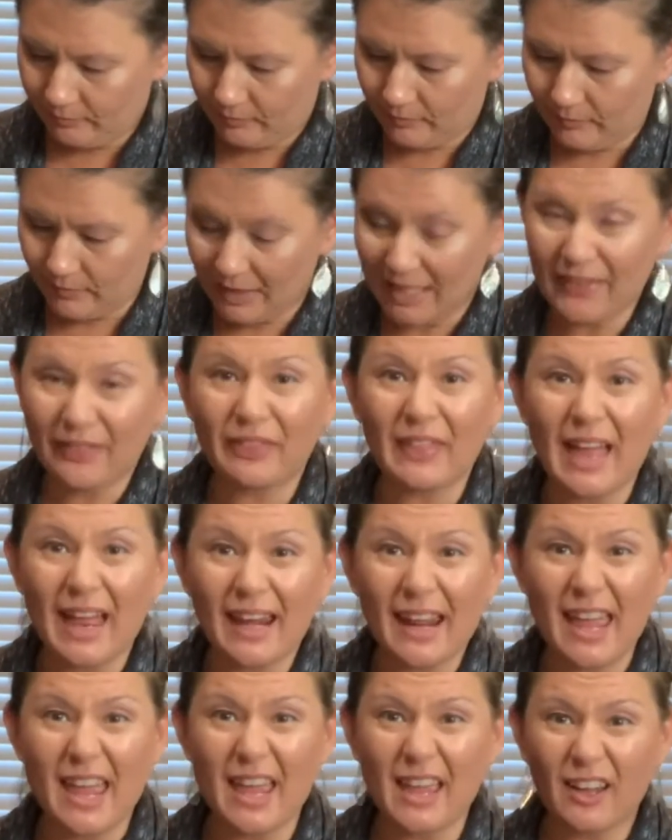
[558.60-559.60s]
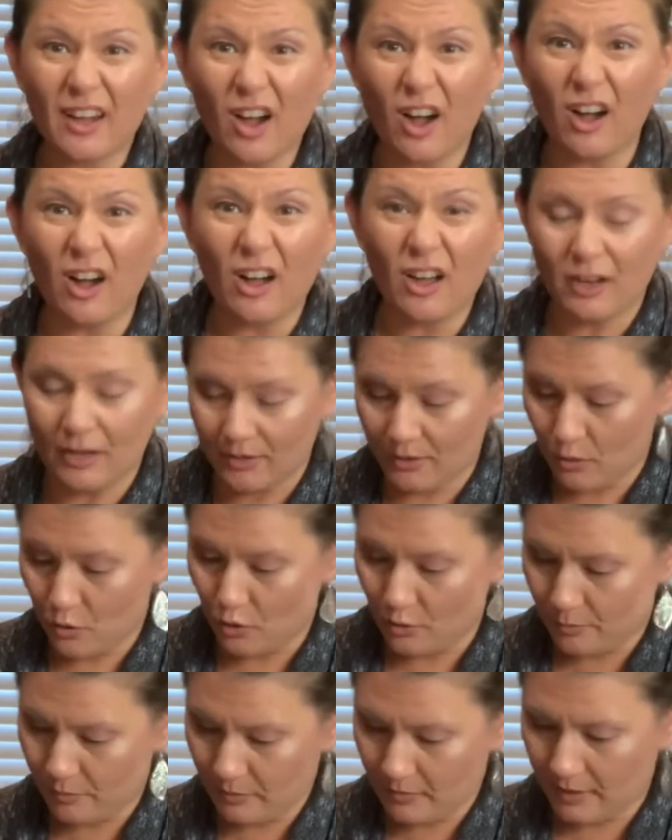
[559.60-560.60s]
Get that egg all
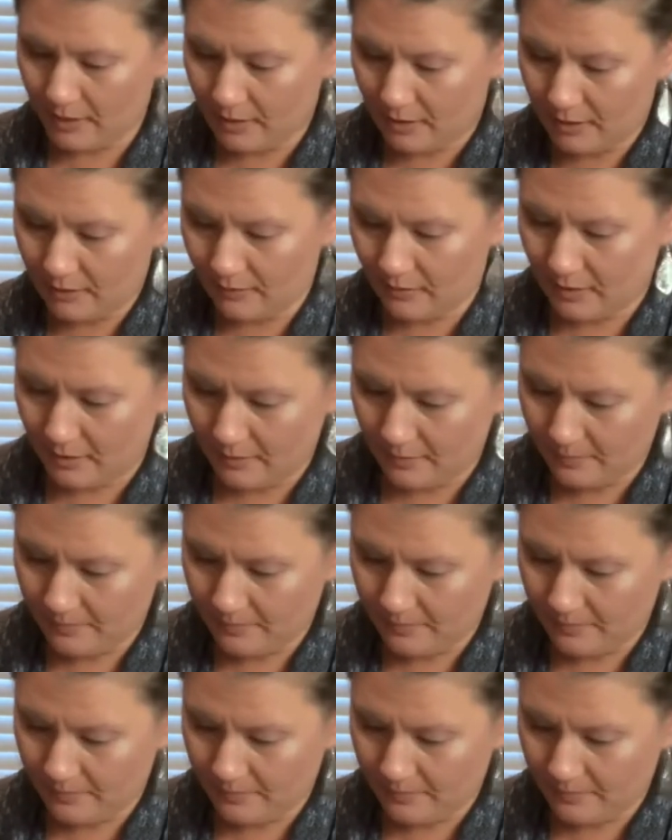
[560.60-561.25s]
incorporated in there.